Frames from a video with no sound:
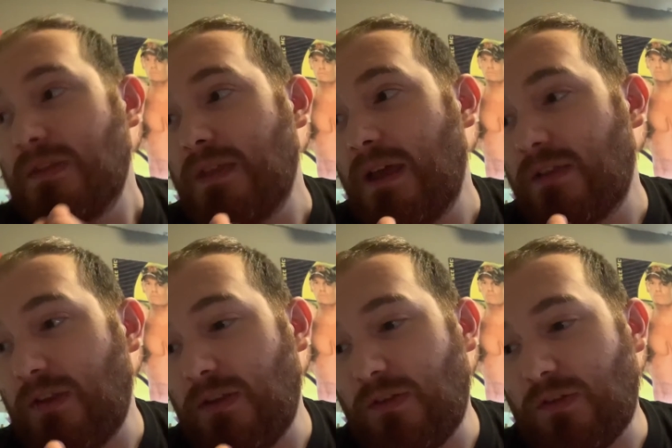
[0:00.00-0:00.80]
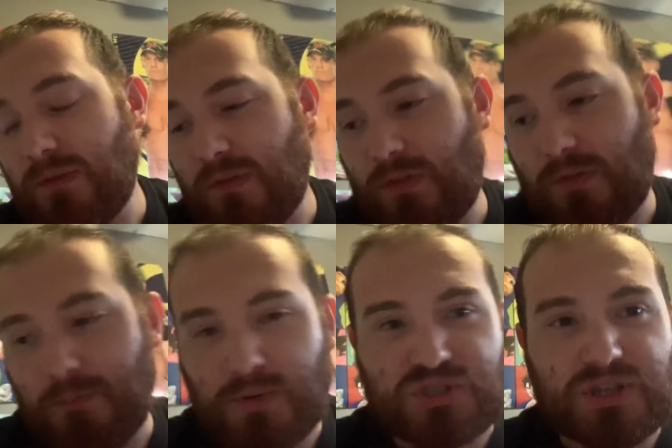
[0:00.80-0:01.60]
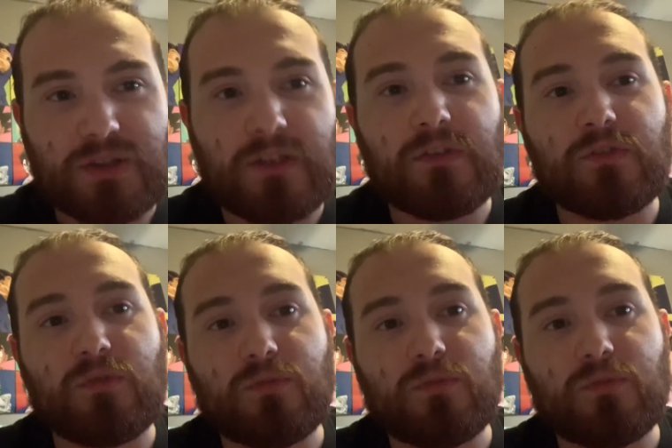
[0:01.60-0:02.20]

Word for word: that he's spirit sent his